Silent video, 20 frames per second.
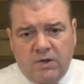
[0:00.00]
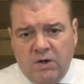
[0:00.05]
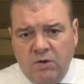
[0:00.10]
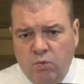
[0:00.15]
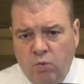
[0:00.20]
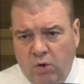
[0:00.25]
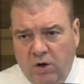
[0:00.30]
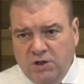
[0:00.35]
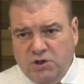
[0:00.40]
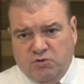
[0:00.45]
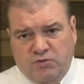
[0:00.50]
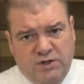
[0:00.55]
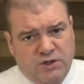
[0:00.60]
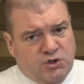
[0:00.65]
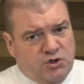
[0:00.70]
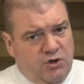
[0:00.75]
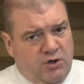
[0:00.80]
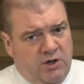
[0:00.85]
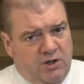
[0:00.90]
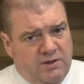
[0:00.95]
Wall Street
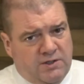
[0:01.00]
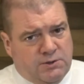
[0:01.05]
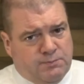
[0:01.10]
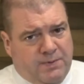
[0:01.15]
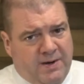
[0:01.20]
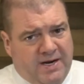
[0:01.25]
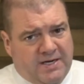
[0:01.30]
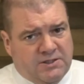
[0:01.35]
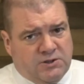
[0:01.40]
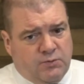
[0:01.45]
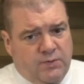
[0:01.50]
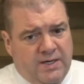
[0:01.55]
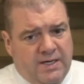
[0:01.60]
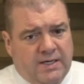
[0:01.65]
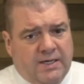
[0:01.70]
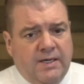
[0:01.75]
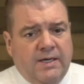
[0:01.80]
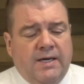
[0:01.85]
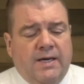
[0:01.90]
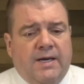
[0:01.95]
Journal this past week
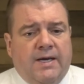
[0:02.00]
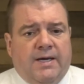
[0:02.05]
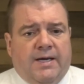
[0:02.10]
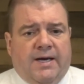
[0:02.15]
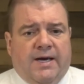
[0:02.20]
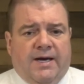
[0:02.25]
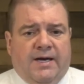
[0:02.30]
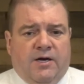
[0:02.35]
had